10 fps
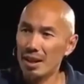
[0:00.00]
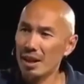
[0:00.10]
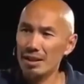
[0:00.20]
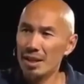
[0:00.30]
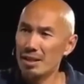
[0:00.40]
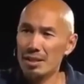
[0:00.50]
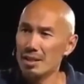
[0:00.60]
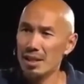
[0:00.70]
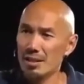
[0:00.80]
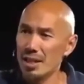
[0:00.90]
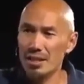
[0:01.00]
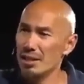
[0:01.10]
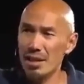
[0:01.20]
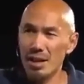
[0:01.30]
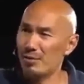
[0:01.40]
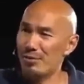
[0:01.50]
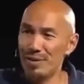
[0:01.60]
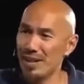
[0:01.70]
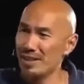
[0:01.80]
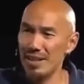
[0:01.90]
And that's enough.
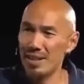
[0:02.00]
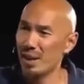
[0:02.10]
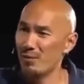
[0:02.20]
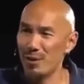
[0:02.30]
That's enough.